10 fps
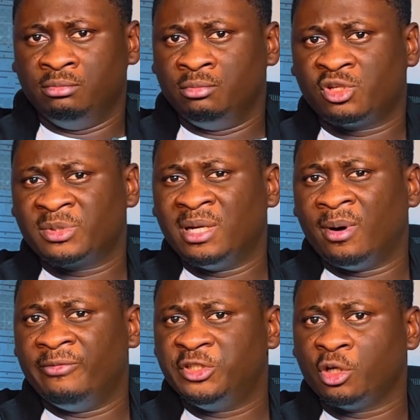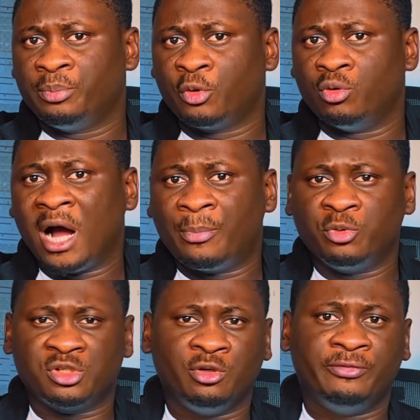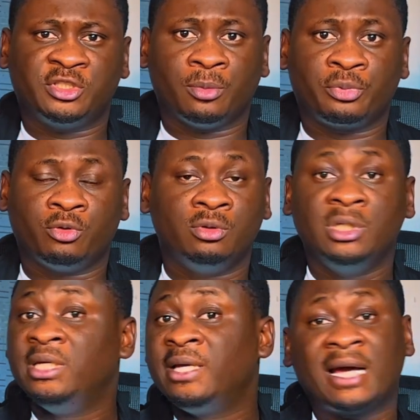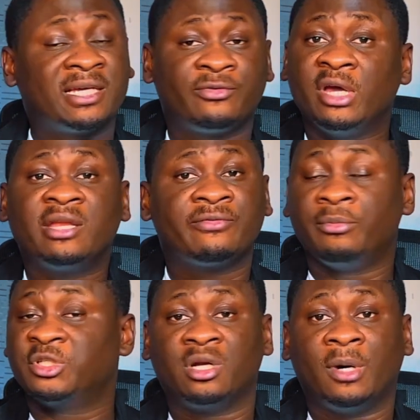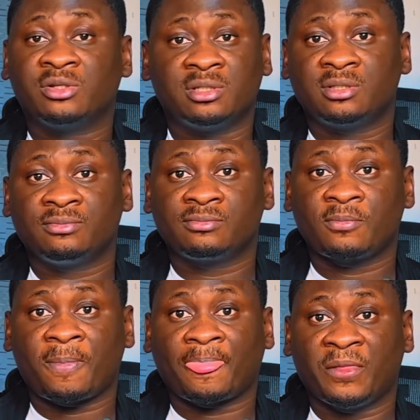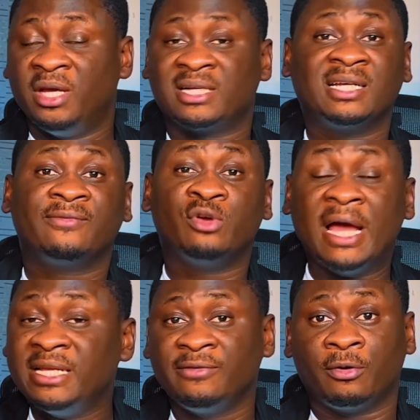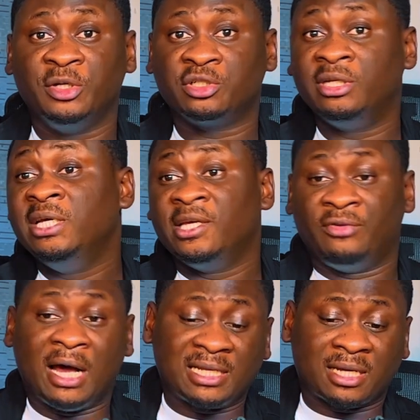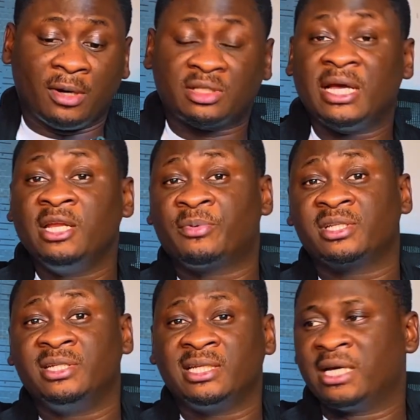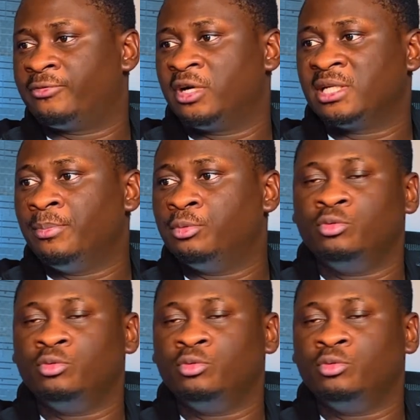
something about Vision Pro, Apple's new Vision Pro, it can't give you any information about it. It can't give you any information. If you ask about any president, like for example,